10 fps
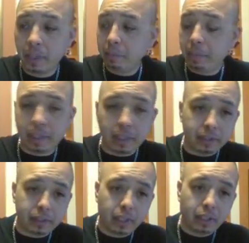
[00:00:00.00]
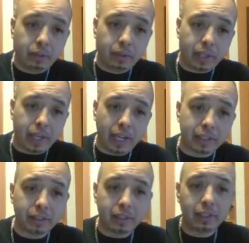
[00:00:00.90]
because you can
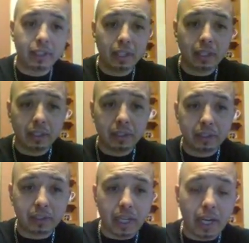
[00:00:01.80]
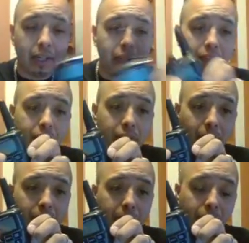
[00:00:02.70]
actually scan
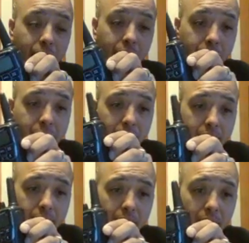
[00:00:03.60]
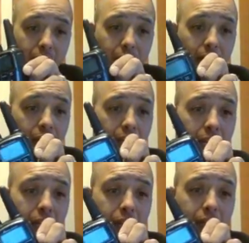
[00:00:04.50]
you can use it as a scanner,
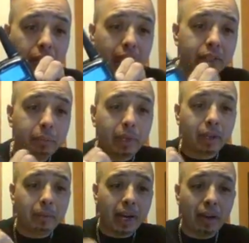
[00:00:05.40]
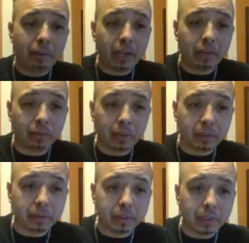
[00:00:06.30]
and you can actually pick up ham radio
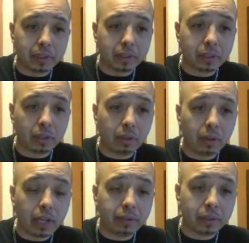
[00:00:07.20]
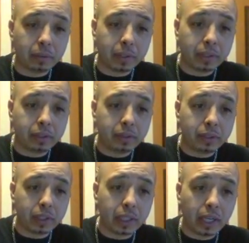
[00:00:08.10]
frequencies. So if someone is
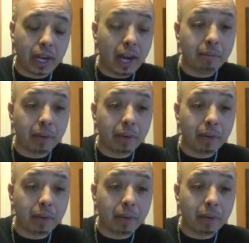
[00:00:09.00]
using a ham